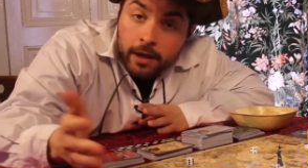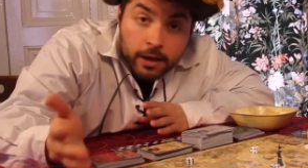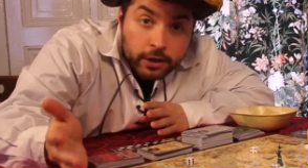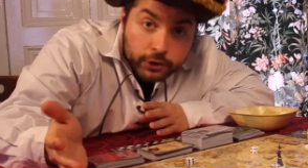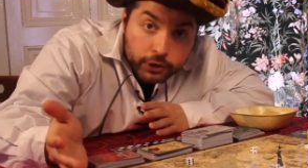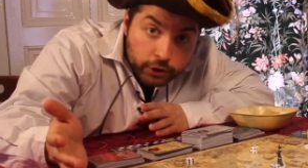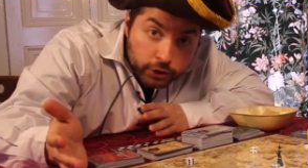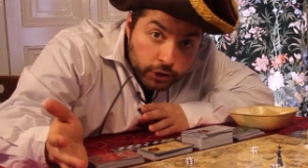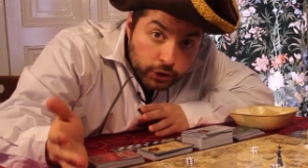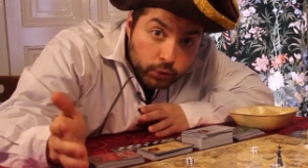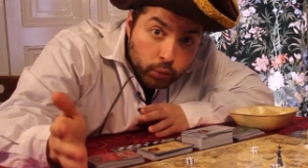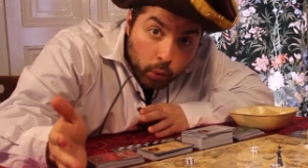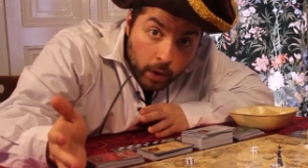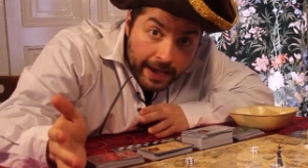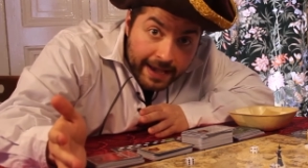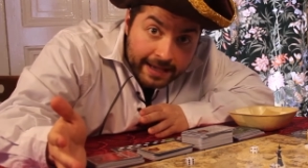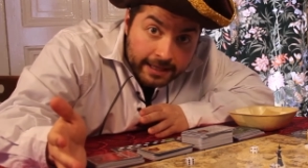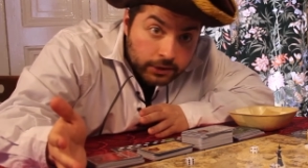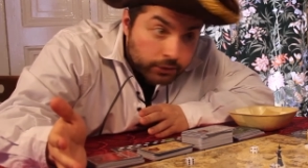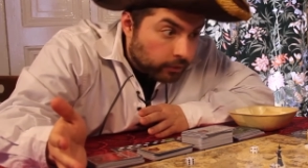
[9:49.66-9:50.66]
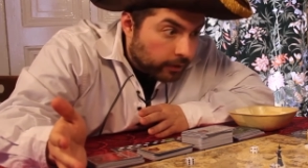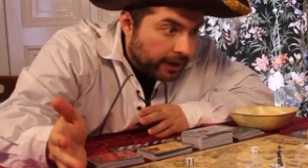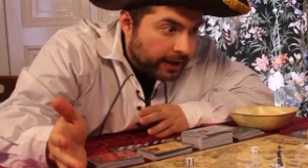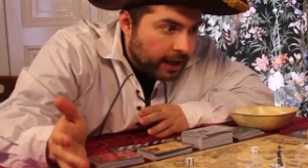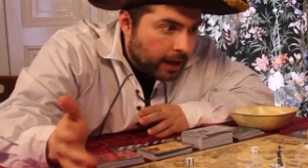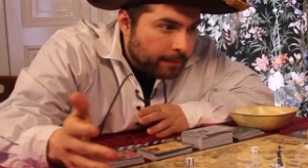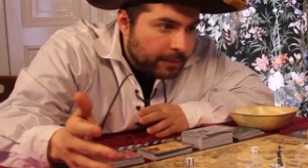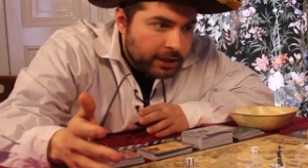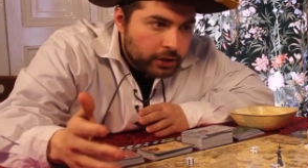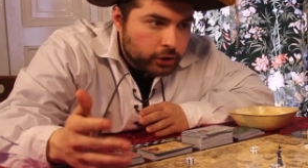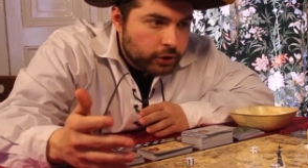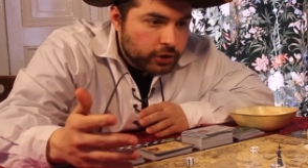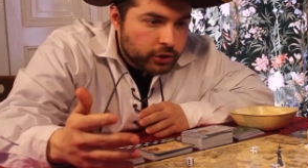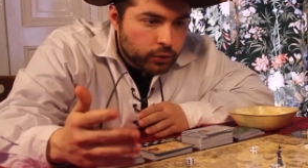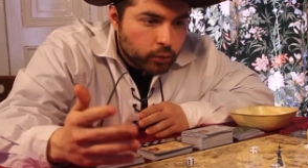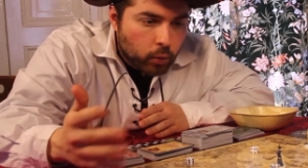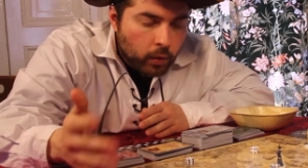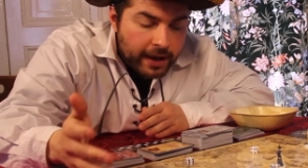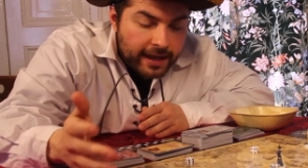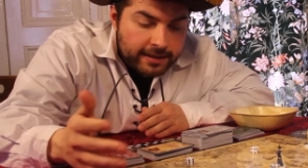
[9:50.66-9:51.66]
So you just wait, right? I mean, you just
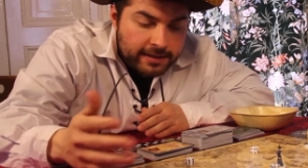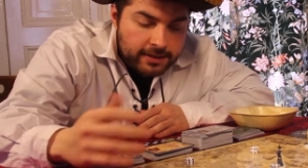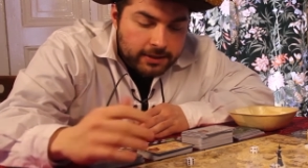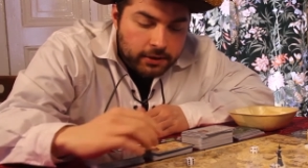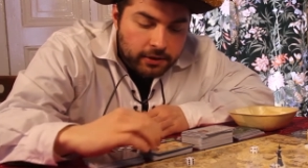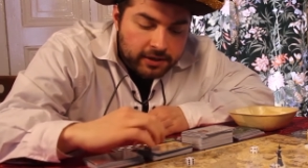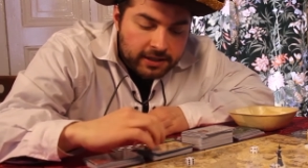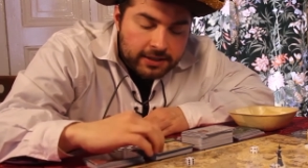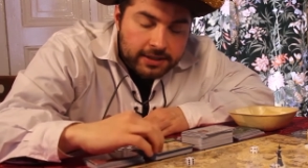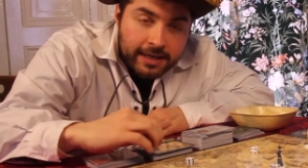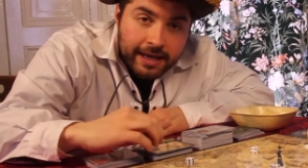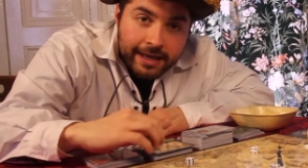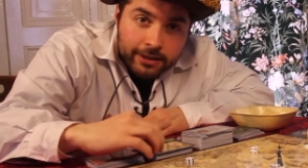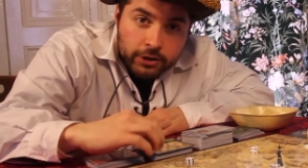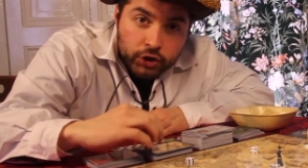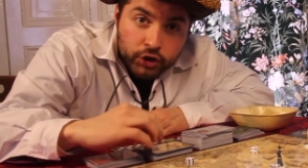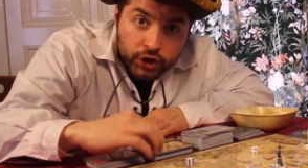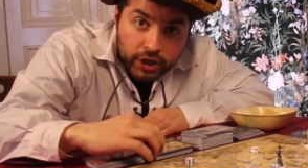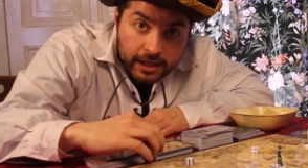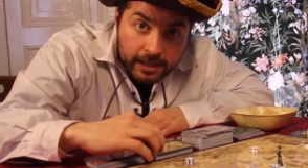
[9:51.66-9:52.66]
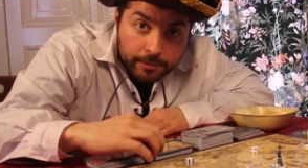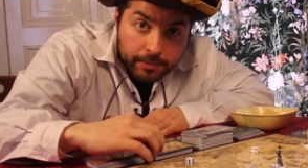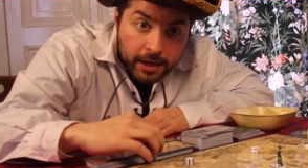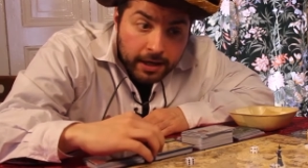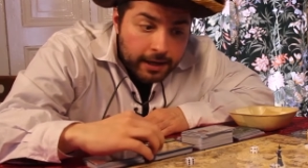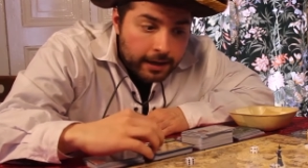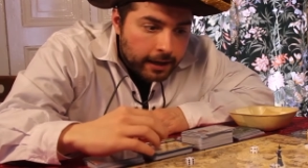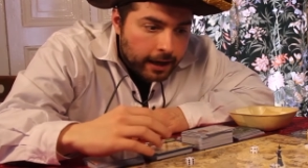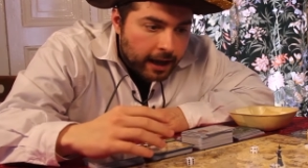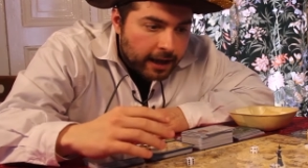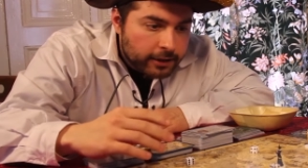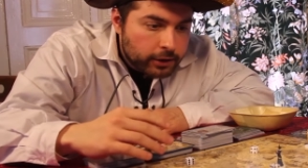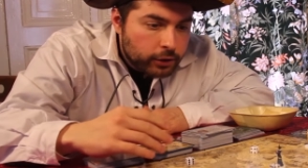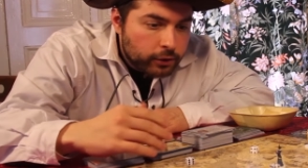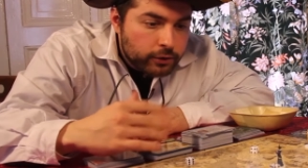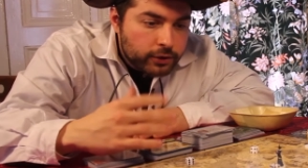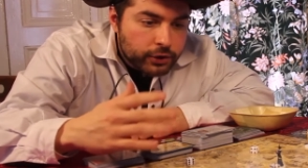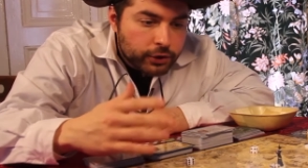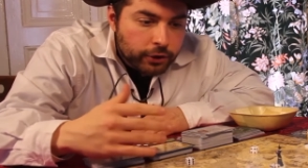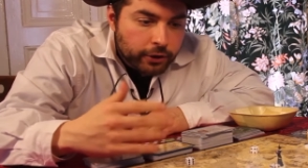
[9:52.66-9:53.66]
wait until these get cheap, and
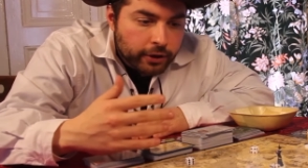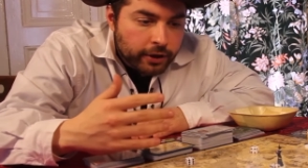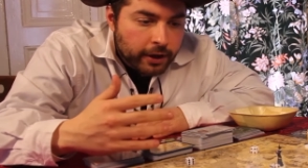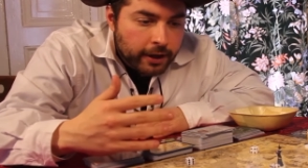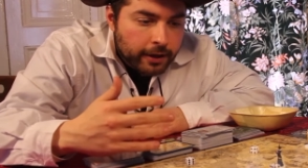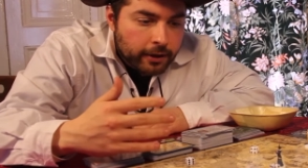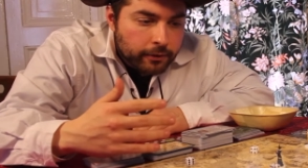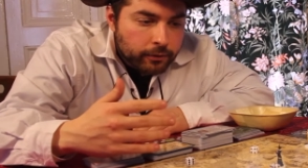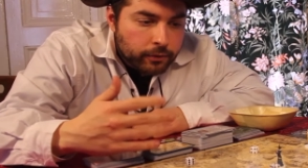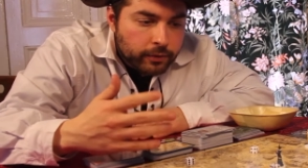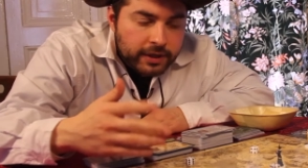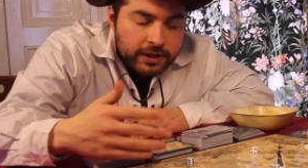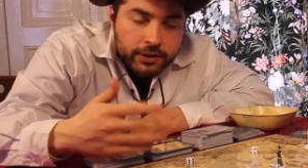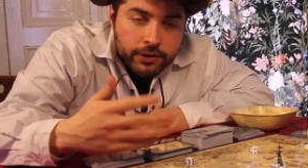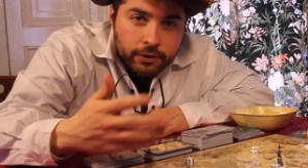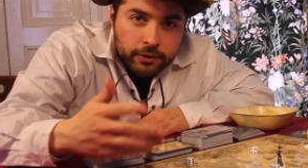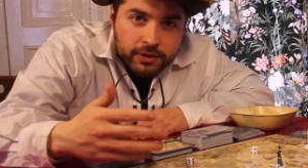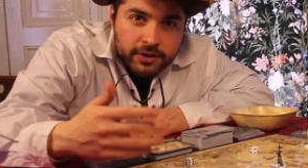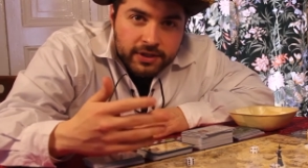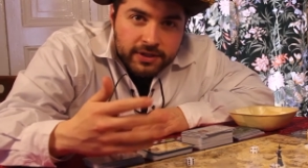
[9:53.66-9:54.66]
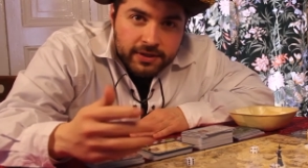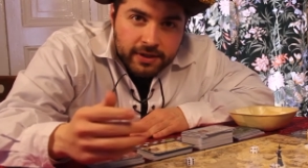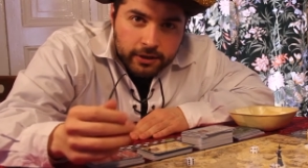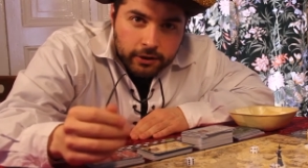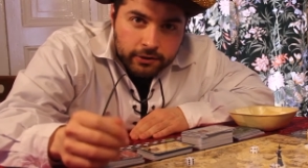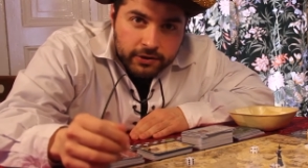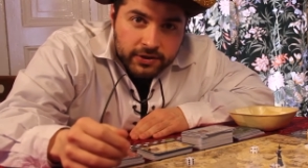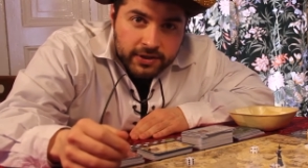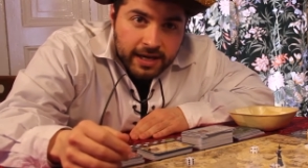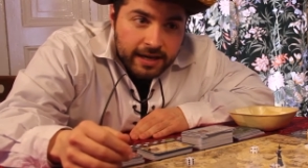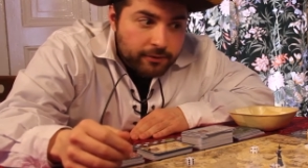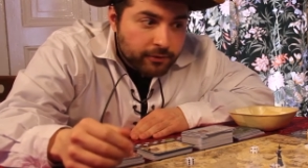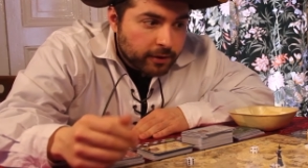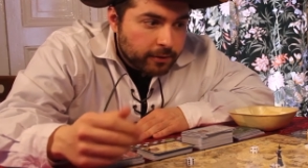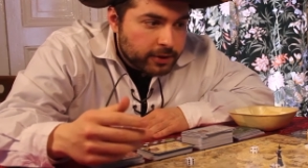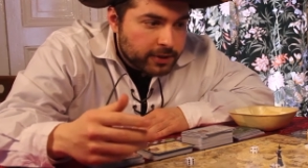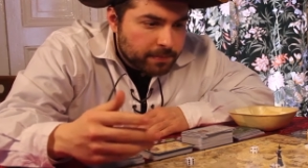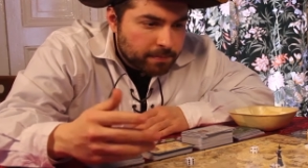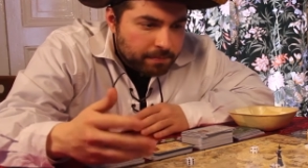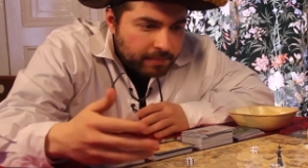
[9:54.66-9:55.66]
use your resources that you're saving
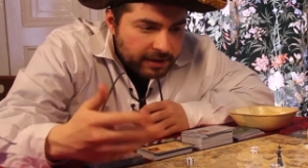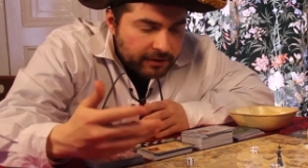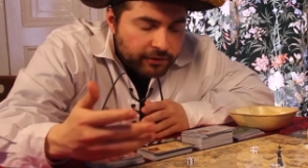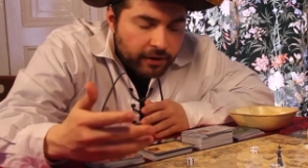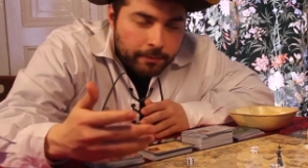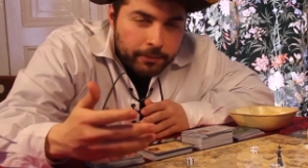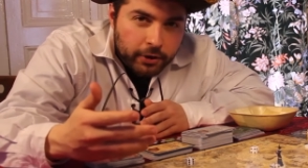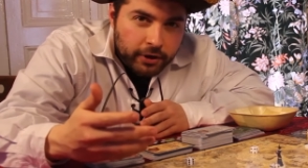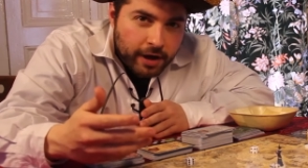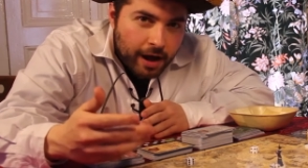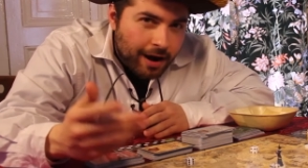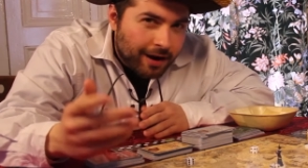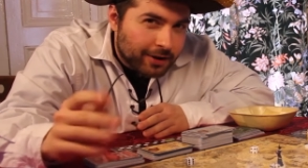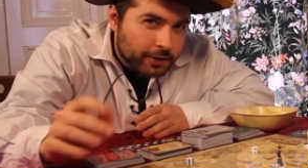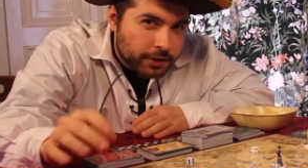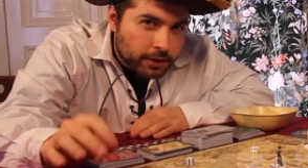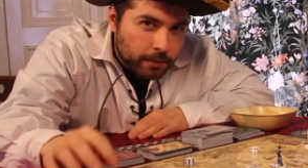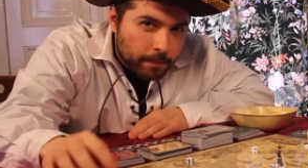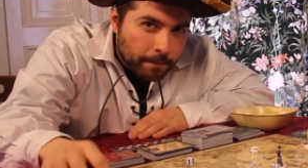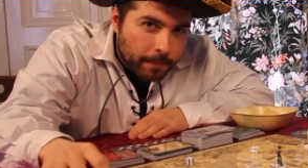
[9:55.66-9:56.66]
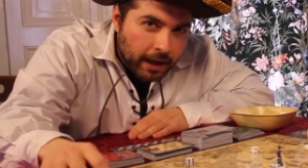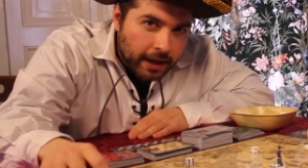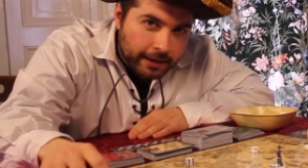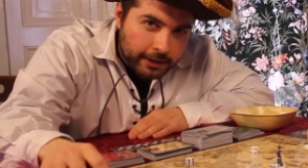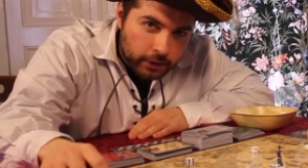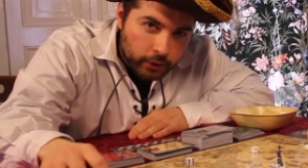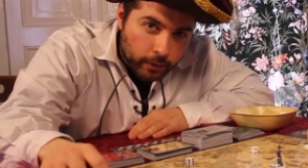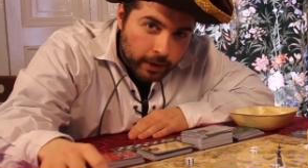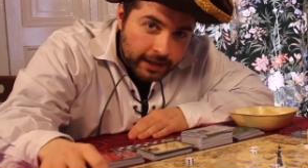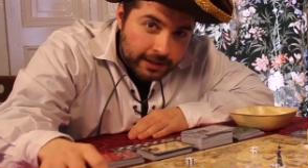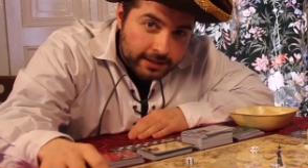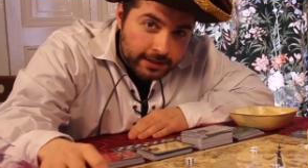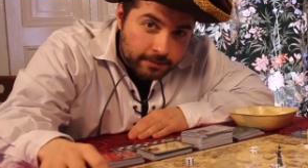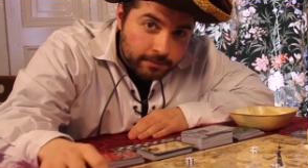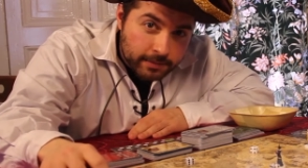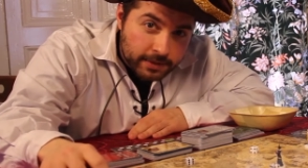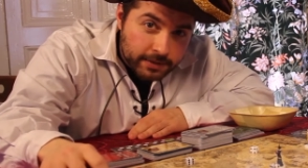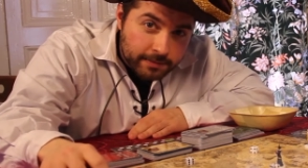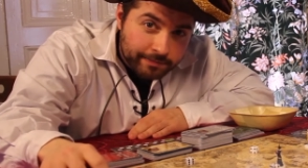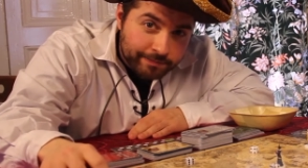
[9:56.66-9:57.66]
to beef up your character and buy new
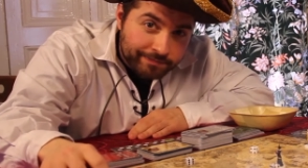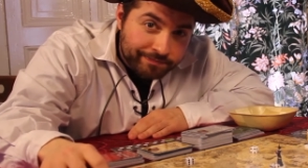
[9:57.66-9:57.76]
items.